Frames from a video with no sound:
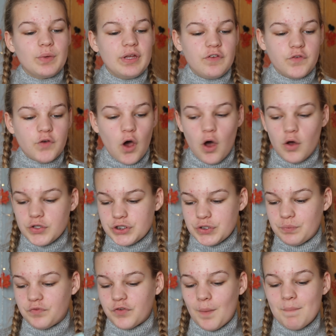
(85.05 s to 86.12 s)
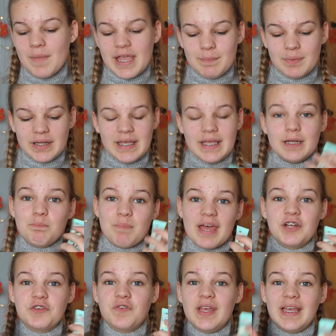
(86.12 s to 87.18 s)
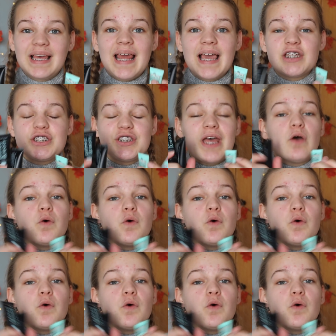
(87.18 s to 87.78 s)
We've got some from Maybelline, Benefit Collection,